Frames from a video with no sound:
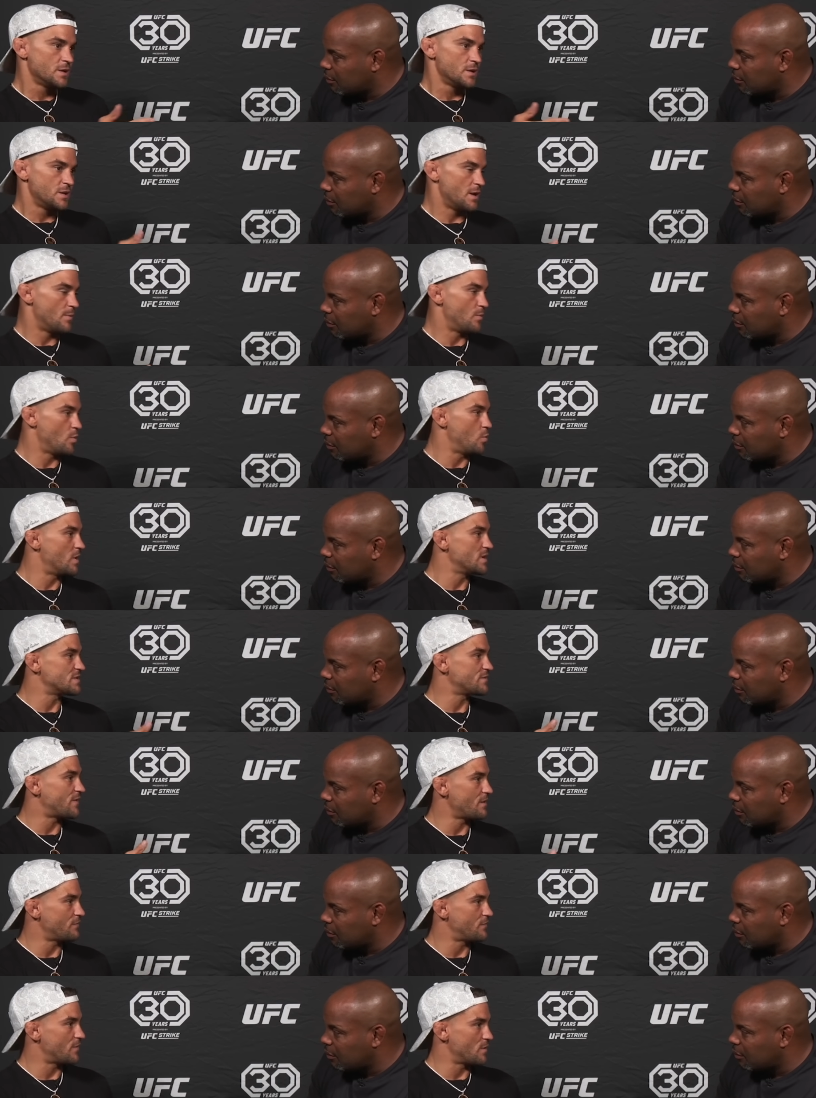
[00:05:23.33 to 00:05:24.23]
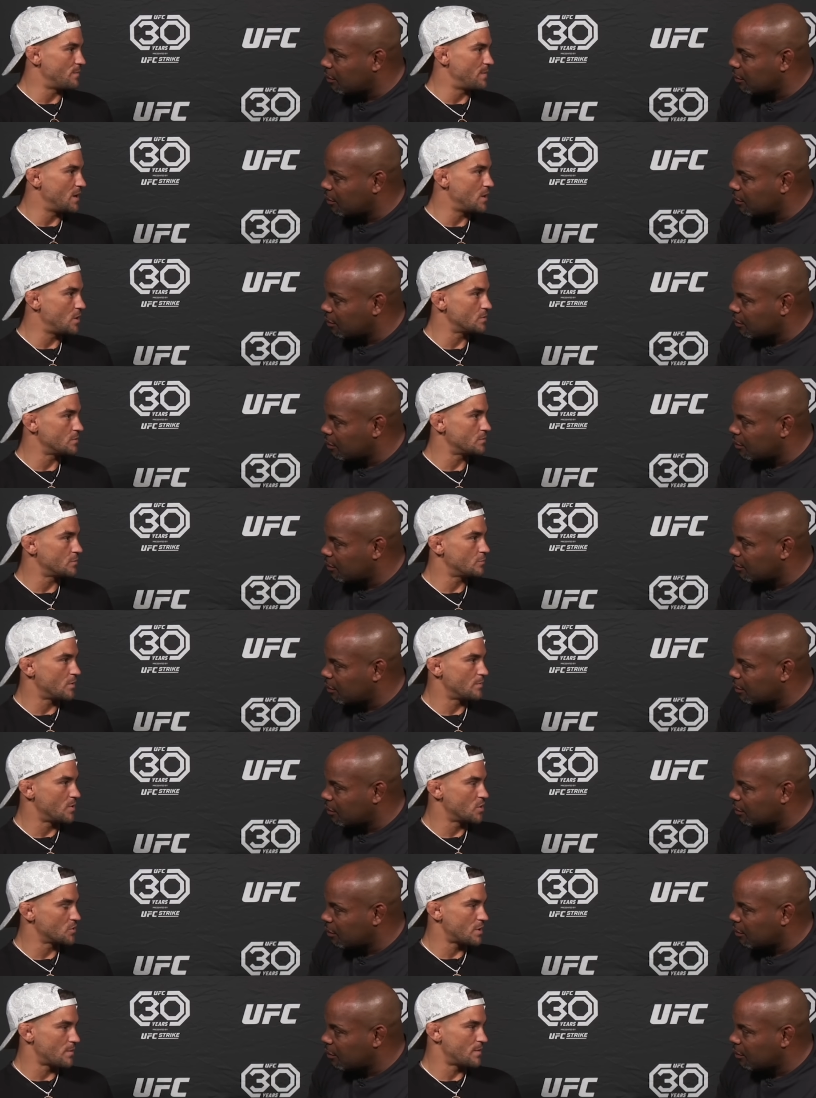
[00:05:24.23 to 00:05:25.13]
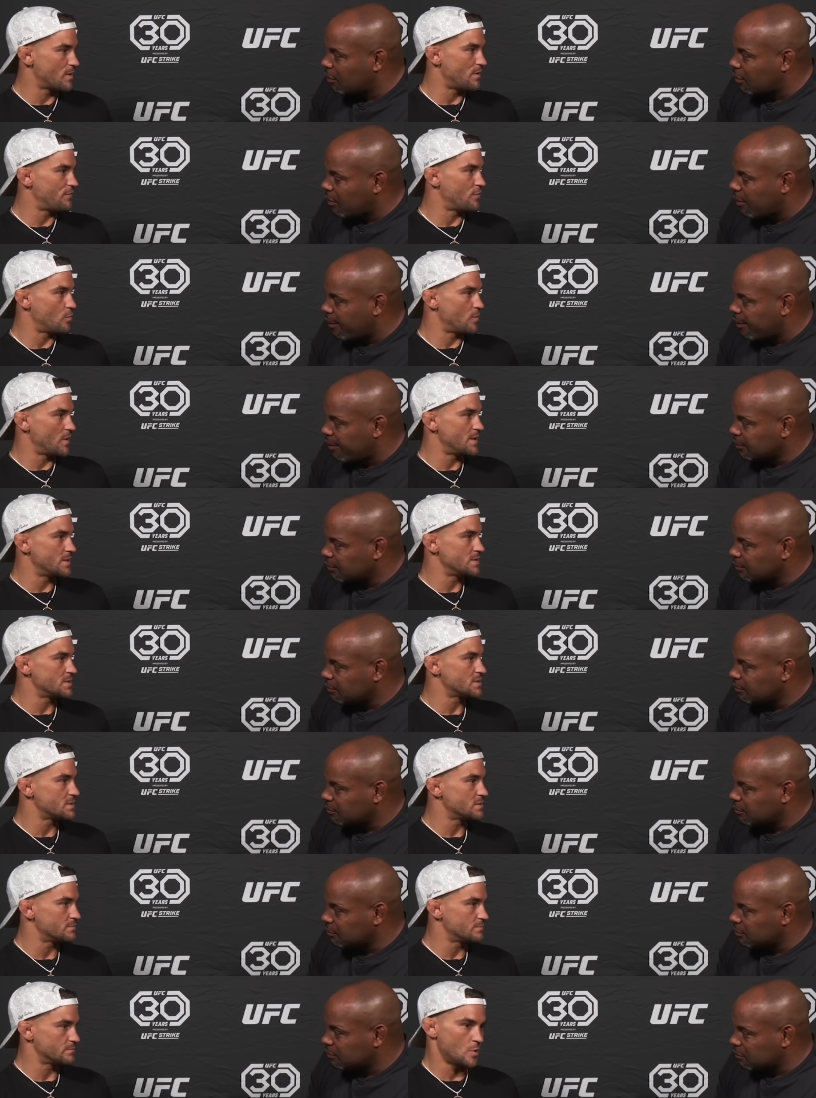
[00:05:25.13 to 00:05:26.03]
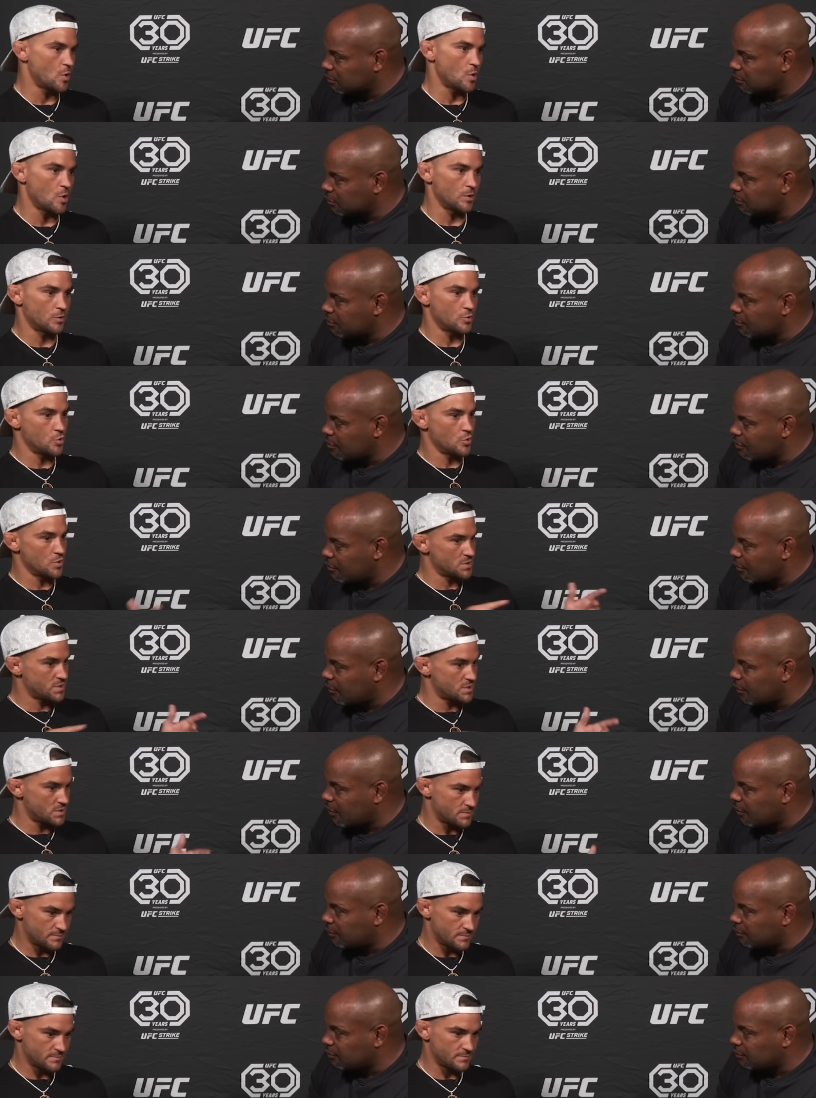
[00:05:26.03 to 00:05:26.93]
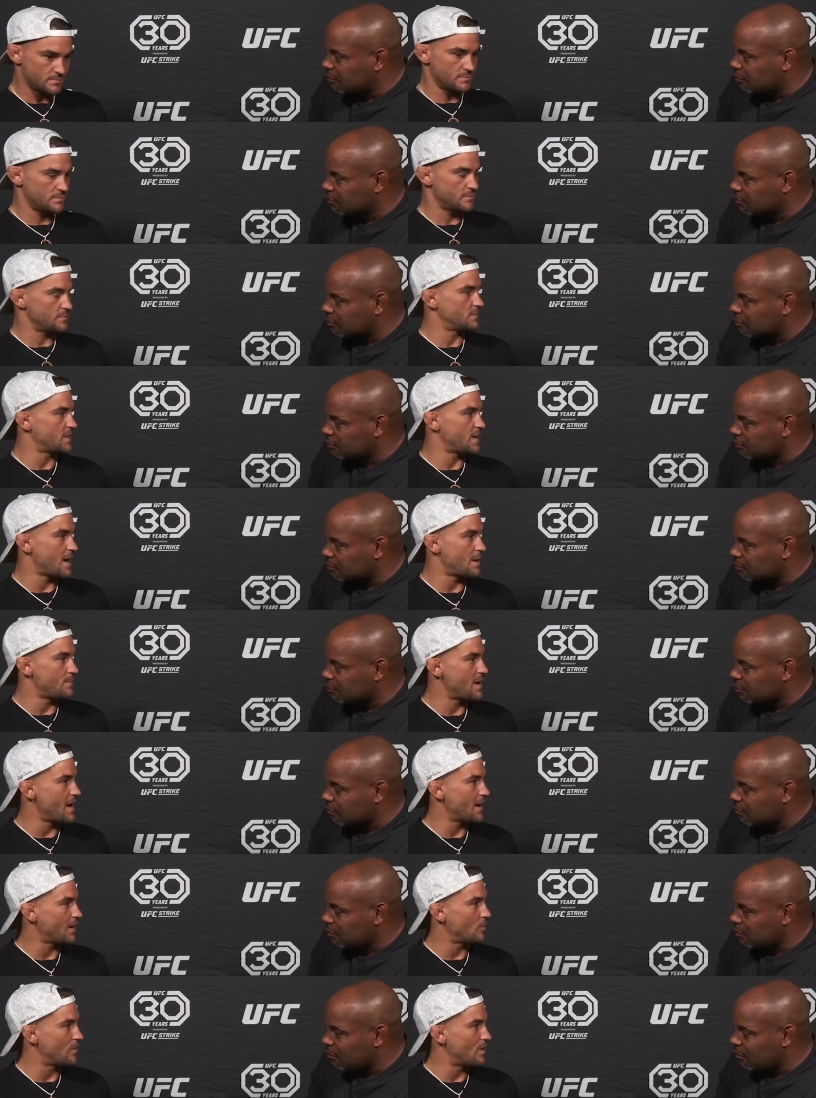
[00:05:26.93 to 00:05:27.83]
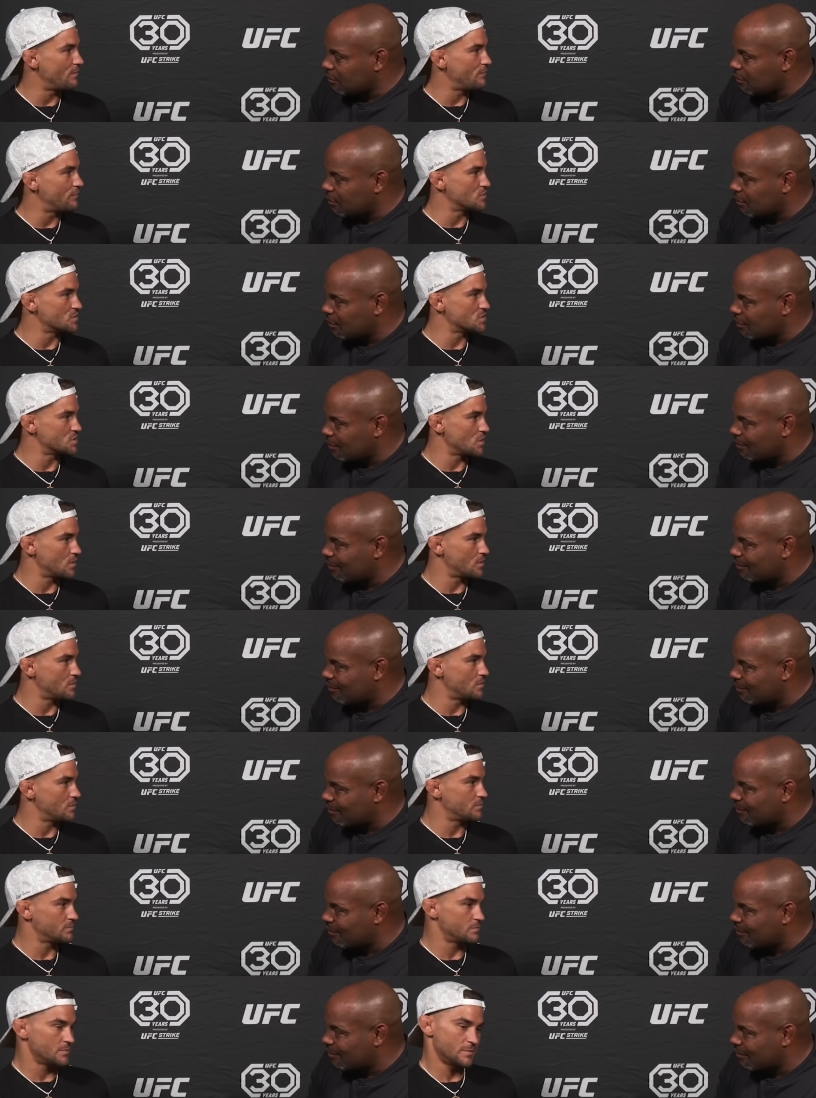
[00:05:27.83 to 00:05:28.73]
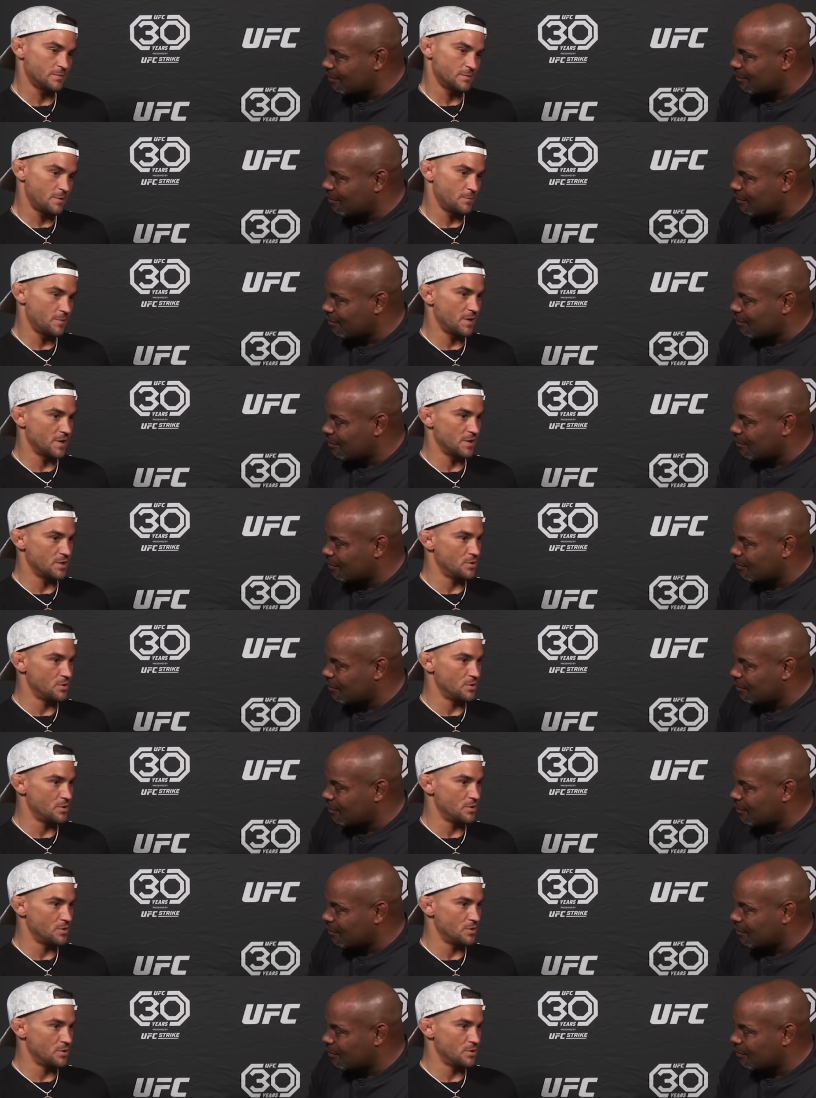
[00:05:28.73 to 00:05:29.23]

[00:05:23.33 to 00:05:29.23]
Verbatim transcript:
Speaker 1: Number one's fighting for the belt. We're both coming off of wins. Our course came back around full circle and we're going to